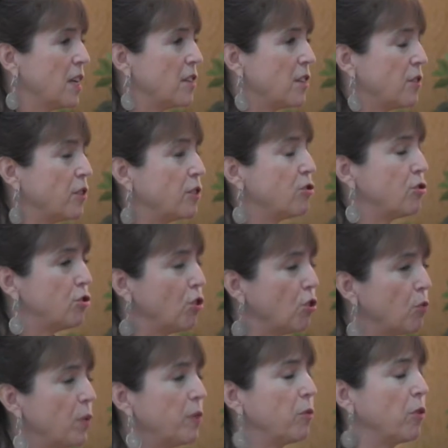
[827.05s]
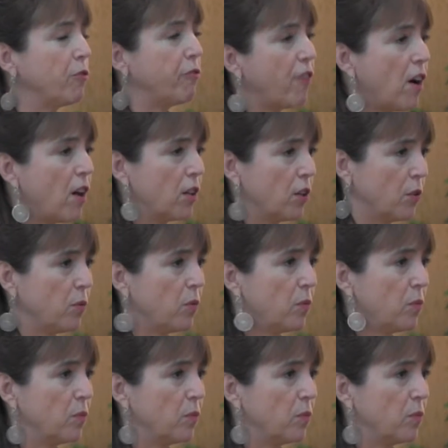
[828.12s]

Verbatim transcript: that the children will follow.